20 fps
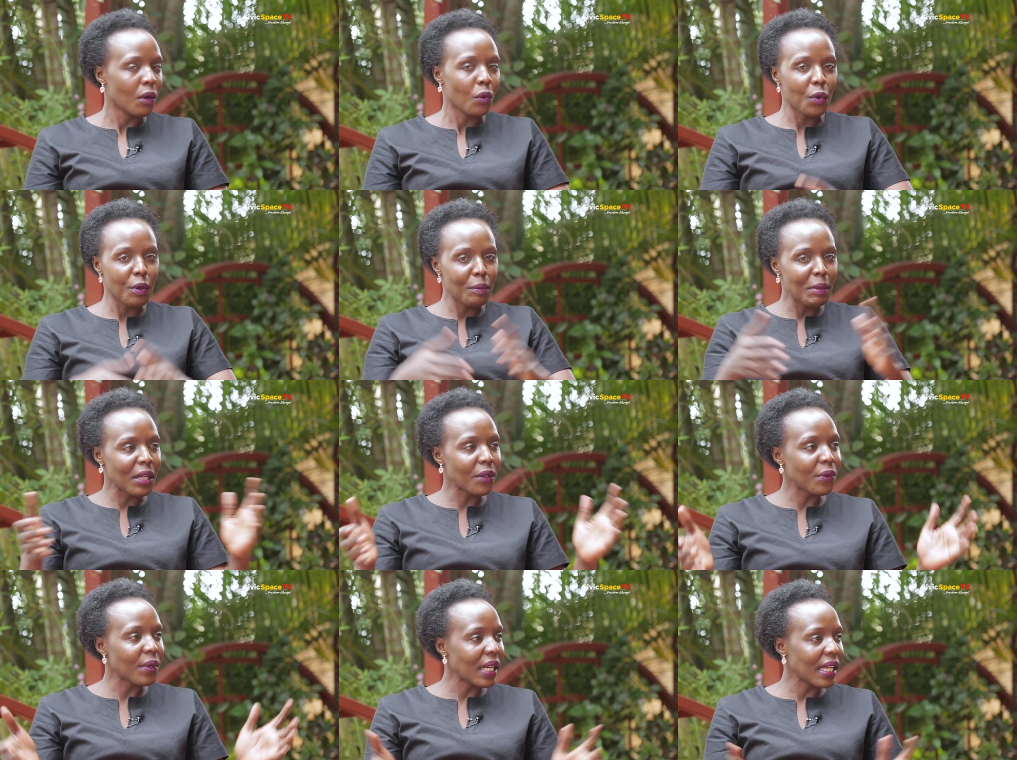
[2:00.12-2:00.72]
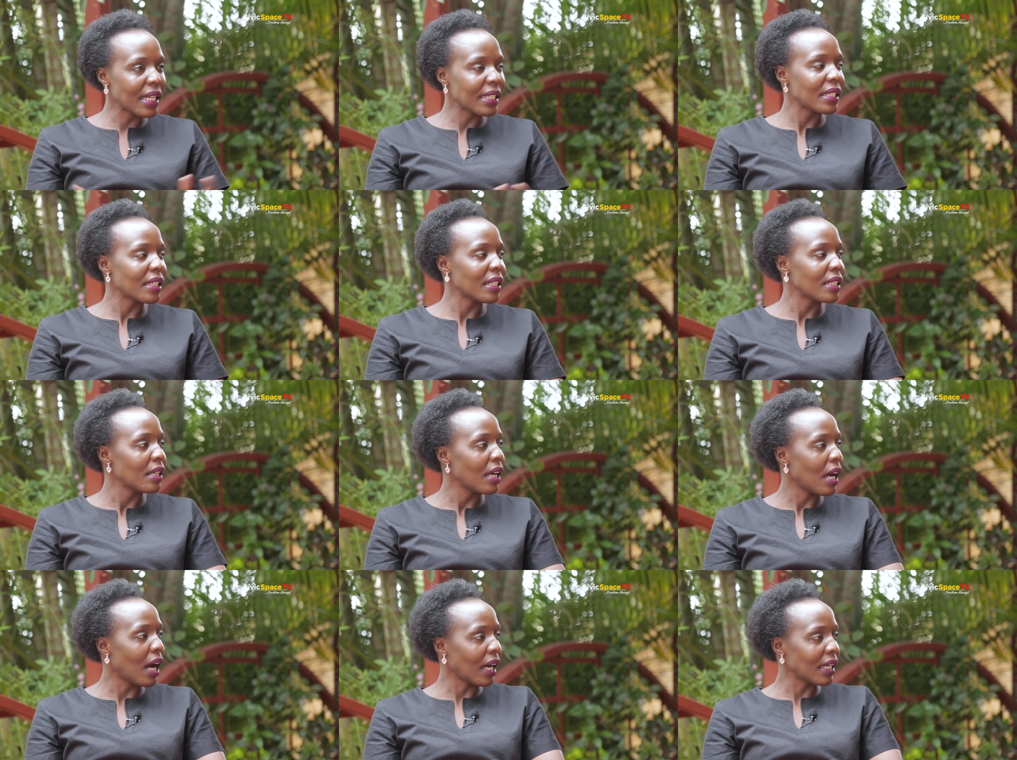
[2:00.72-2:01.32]

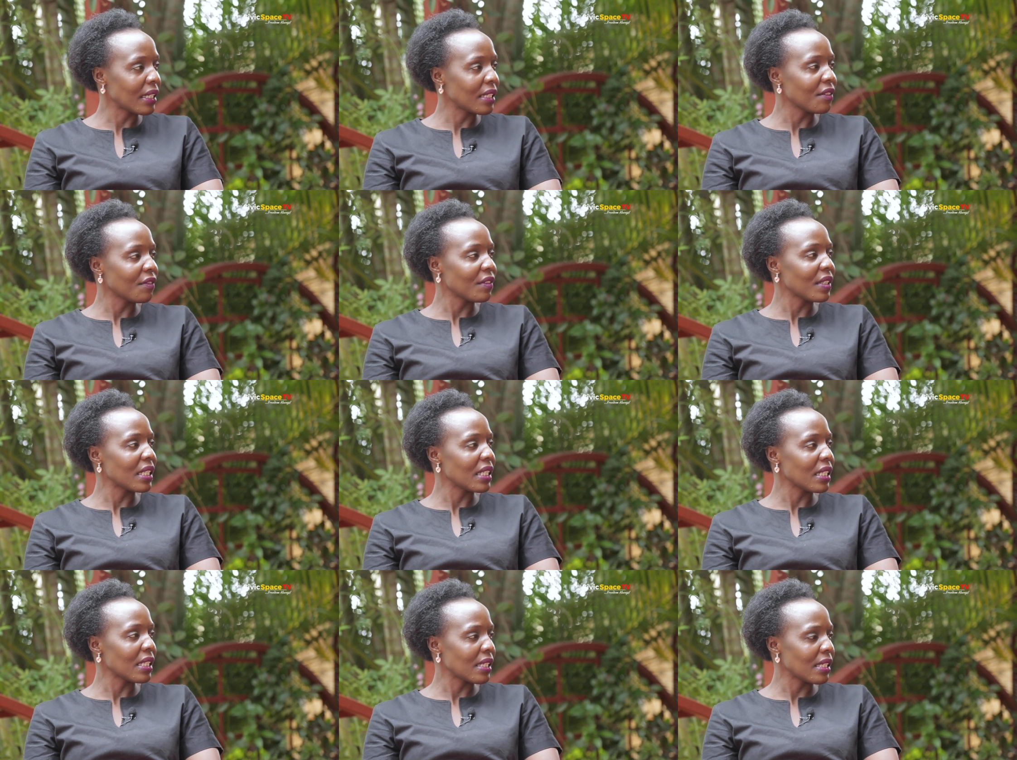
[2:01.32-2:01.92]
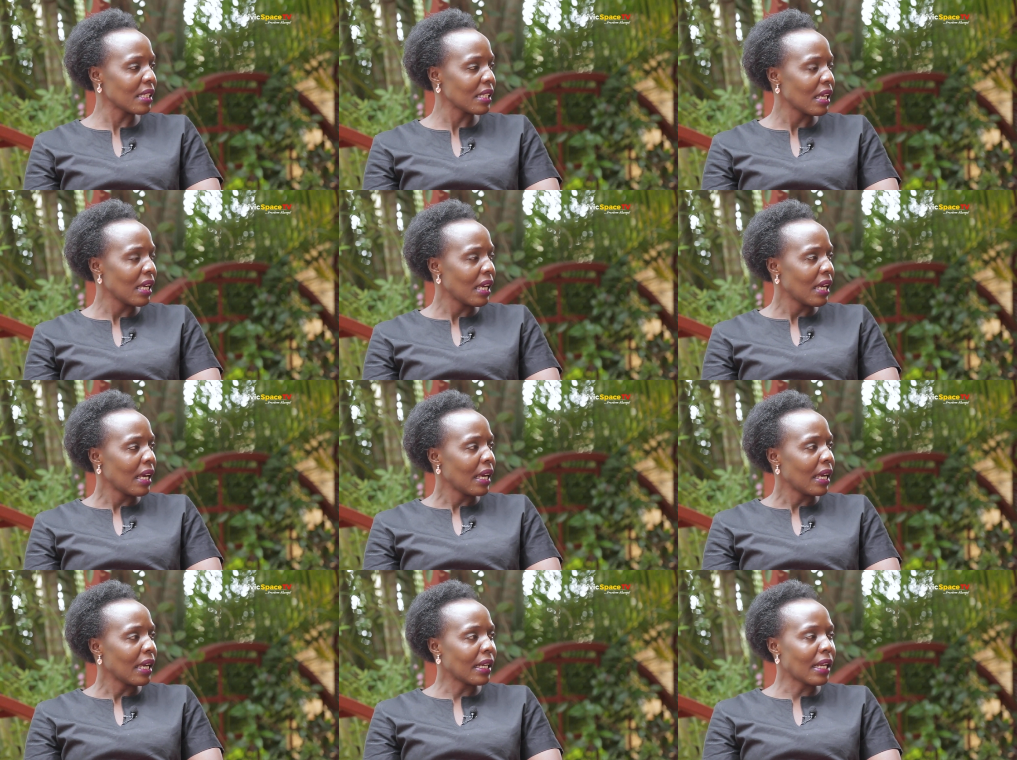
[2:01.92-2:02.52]
women-related activities.
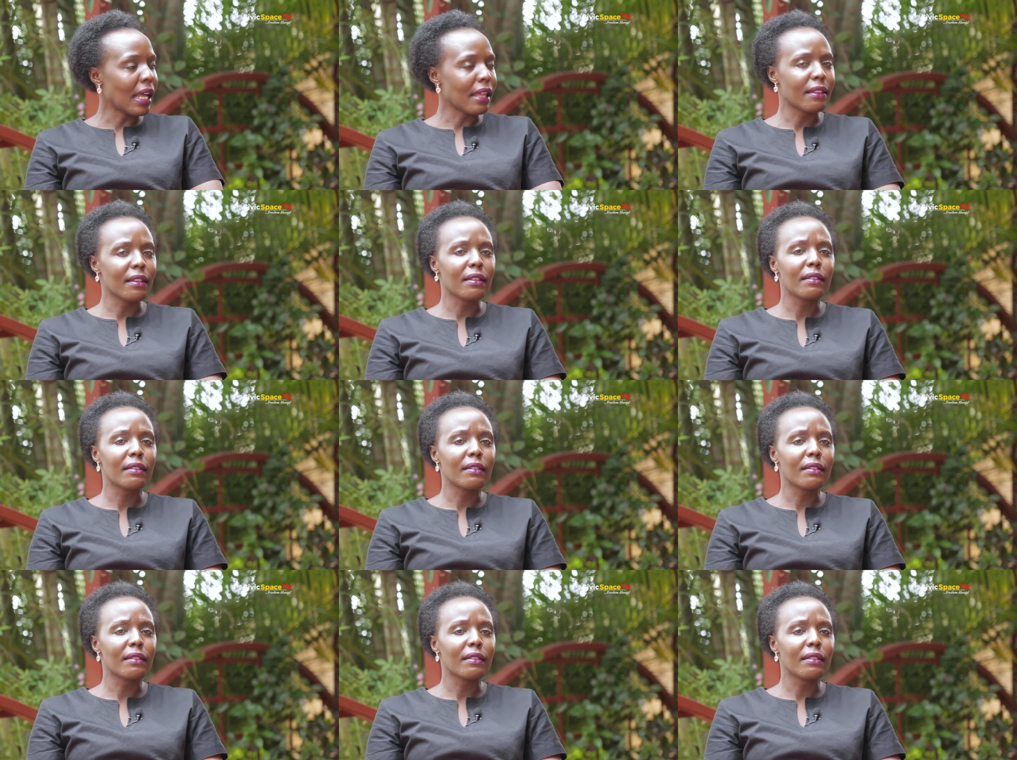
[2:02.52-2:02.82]
And I